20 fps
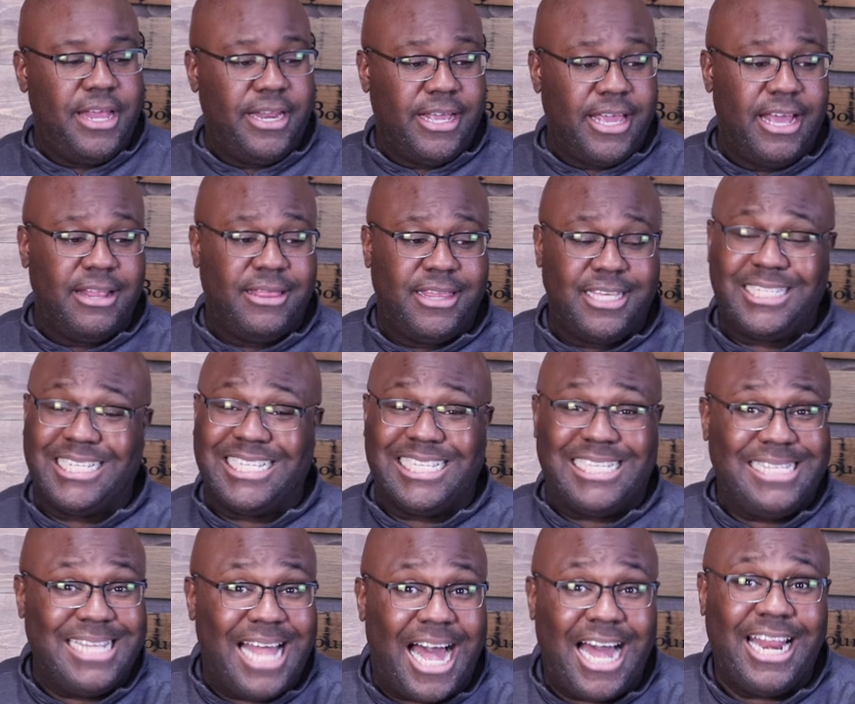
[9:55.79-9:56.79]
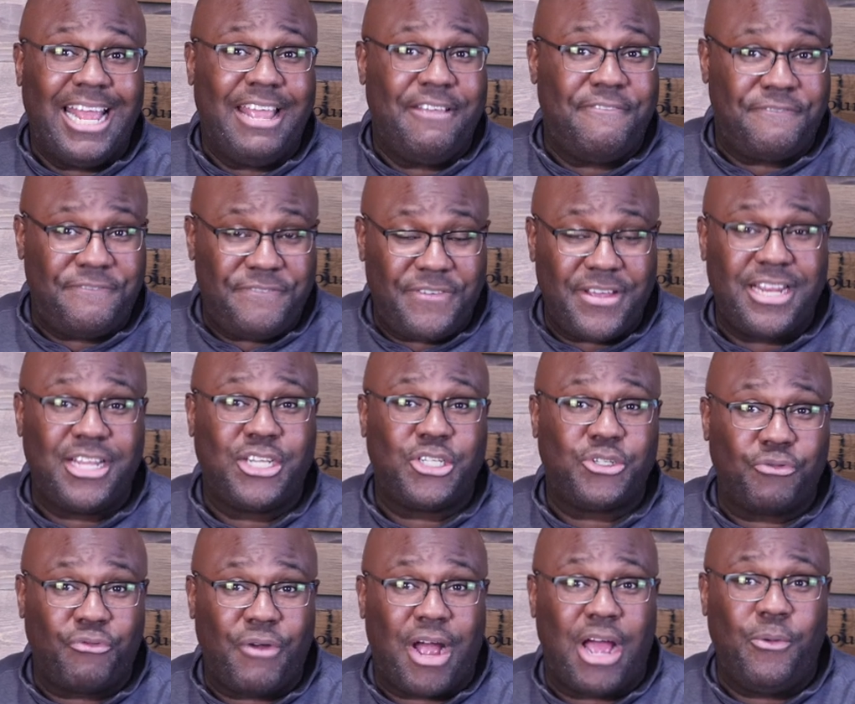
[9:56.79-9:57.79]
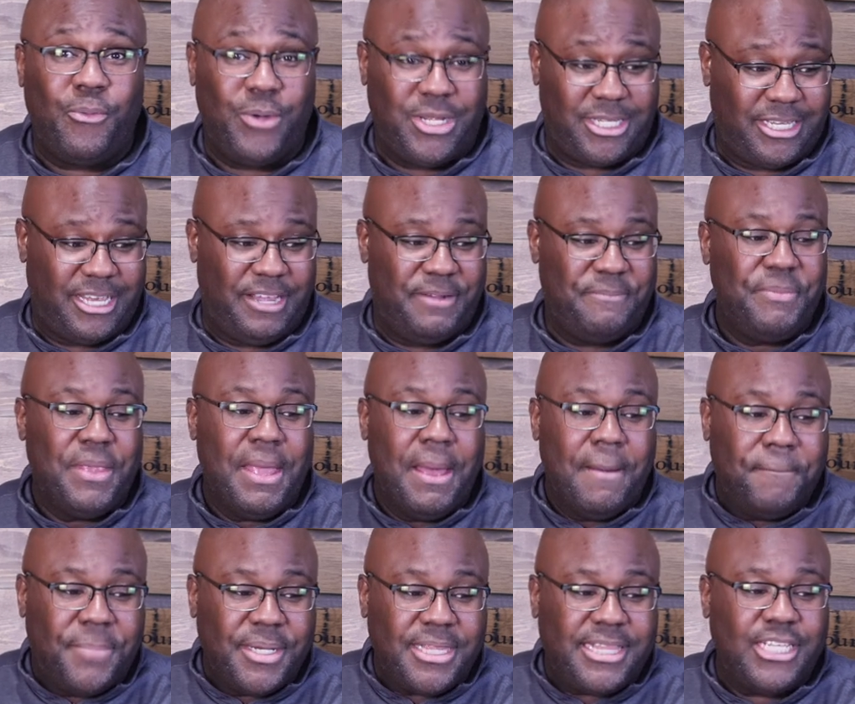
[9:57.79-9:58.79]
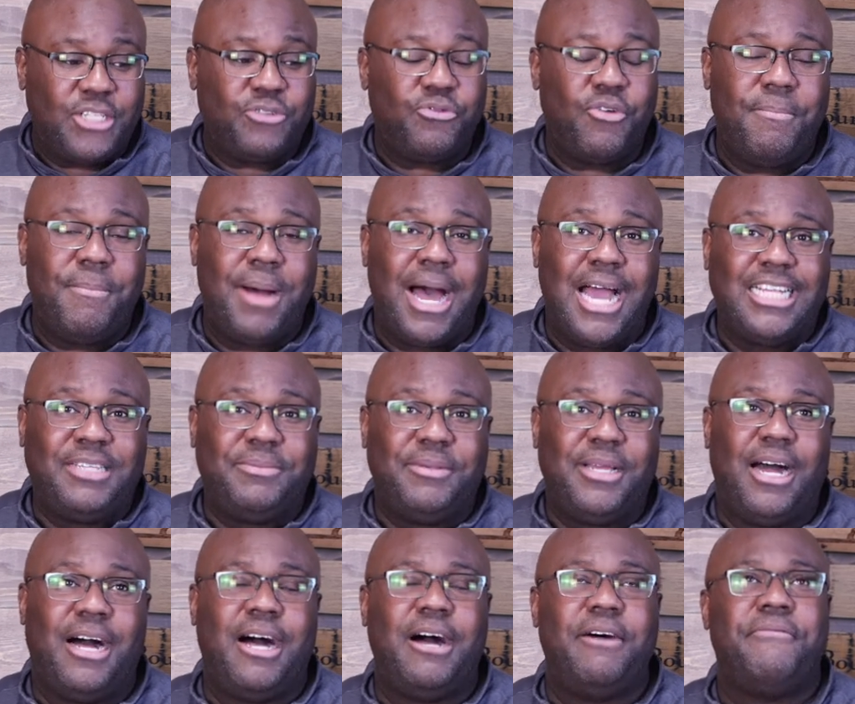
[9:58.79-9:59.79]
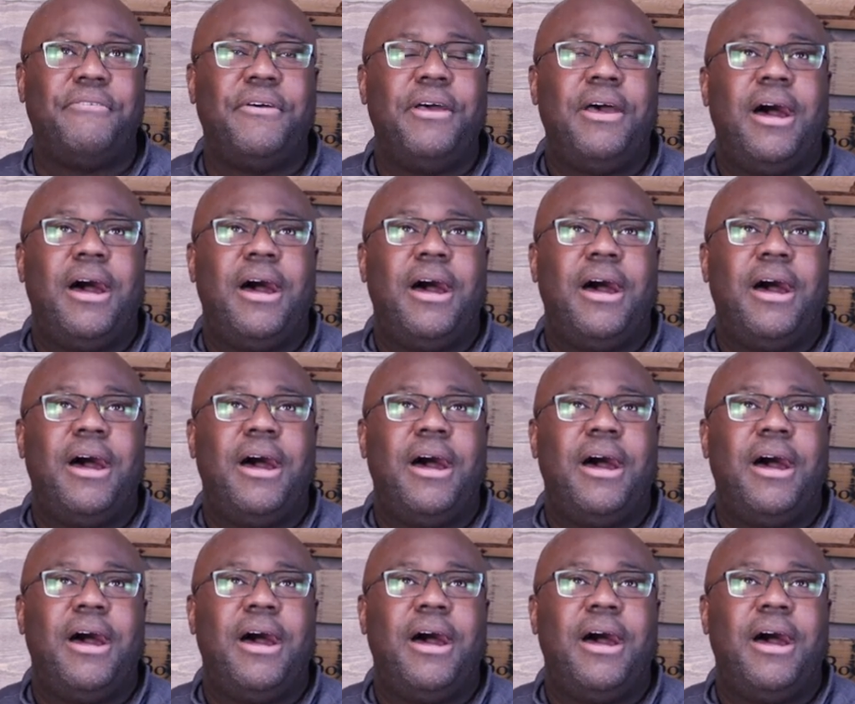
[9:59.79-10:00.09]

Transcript: and again, this is not a finished rye whiskey, but this reminds me of,